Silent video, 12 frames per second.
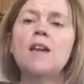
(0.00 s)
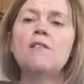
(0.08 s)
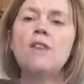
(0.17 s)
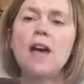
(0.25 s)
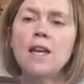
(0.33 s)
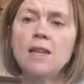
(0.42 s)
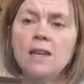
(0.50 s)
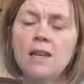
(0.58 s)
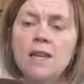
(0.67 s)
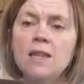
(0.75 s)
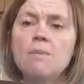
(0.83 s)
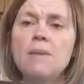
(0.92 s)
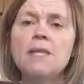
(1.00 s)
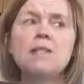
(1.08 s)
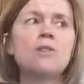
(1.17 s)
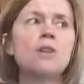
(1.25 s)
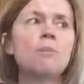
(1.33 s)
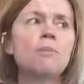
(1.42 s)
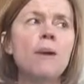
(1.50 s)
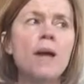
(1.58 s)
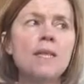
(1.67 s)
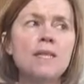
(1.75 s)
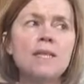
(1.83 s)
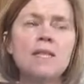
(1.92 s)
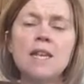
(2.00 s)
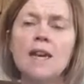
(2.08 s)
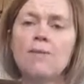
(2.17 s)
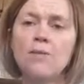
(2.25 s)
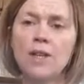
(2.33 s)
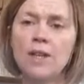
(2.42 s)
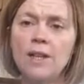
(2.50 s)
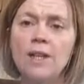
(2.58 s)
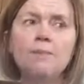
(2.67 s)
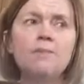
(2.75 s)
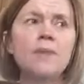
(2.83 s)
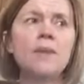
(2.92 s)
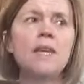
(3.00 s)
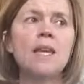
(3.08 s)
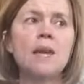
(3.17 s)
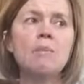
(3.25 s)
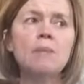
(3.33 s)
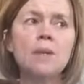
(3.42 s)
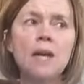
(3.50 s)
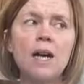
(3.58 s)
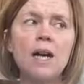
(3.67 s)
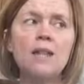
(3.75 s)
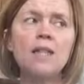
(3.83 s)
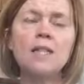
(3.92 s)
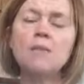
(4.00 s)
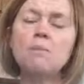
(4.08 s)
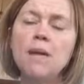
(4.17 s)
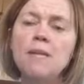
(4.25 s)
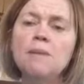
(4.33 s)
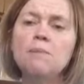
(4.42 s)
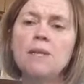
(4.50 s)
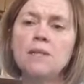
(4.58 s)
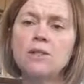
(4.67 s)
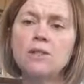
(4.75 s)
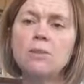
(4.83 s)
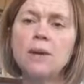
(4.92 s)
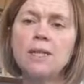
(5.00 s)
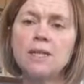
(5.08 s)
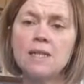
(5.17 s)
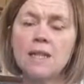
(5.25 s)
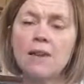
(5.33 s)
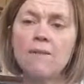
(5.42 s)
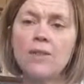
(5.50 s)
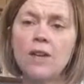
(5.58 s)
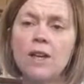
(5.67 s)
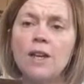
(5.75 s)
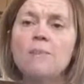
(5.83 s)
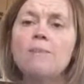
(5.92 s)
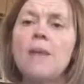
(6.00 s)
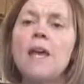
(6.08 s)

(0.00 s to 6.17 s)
Finally, the Mental Capacity Advocate, the IMCA, the Independent Mental Capacity Advocate,